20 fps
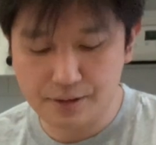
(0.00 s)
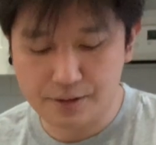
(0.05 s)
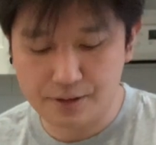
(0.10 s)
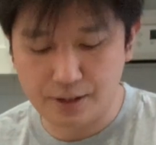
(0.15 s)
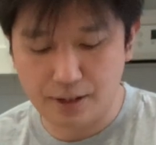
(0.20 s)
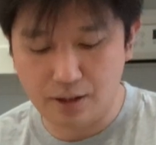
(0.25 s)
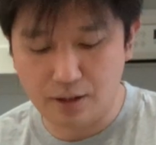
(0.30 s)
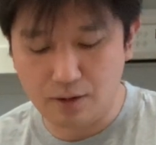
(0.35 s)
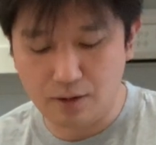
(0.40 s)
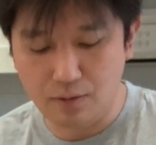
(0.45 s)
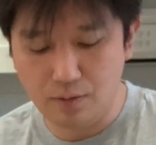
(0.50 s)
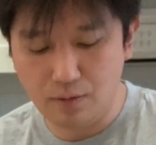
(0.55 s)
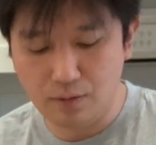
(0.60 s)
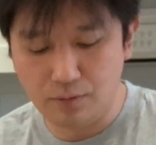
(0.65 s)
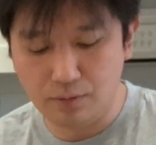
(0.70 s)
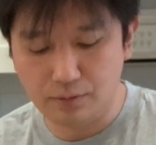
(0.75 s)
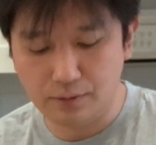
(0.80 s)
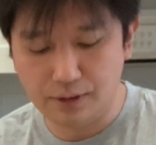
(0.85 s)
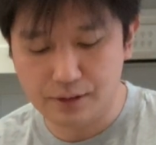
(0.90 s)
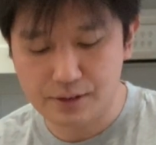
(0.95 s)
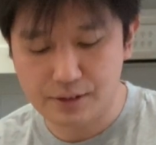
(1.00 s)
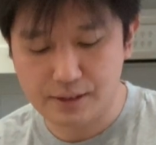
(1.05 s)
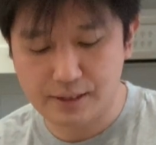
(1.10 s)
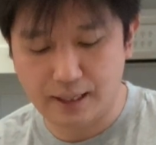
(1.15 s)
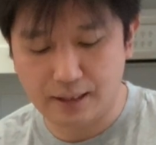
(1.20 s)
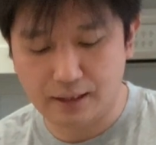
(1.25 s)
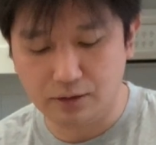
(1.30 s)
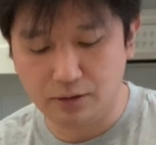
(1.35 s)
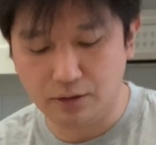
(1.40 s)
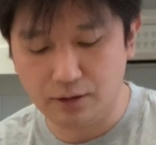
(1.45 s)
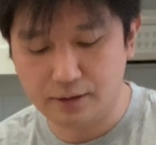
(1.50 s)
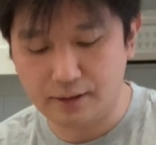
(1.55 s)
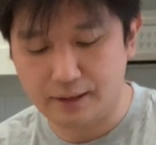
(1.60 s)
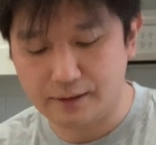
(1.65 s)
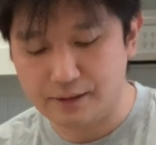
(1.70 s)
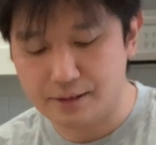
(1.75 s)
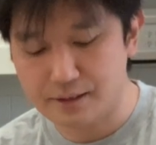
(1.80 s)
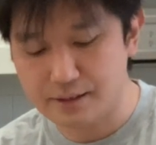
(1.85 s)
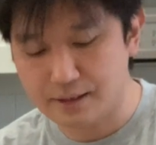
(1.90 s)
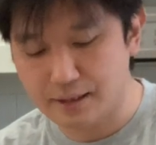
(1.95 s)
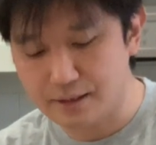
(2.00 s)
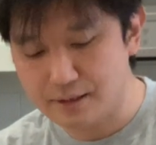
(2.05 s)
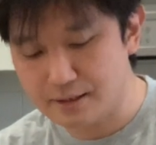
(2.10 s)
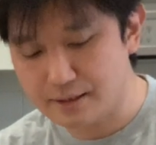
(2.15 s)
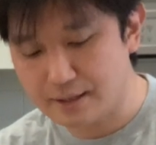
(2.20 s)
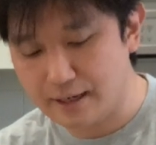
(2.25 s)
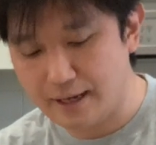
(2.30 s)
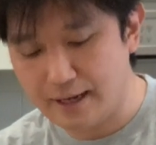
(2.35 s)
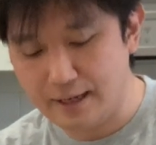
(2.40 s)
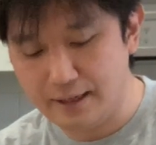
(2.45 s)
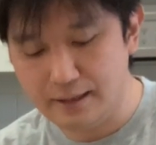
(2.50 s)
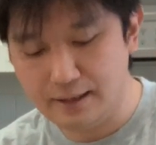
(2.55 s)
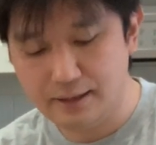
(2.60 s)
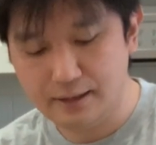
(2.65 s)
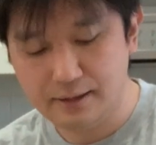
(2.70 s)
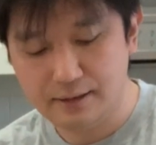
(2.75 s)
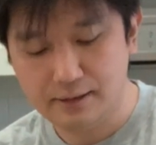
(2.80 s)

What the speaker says: So let's take a look at the skin side.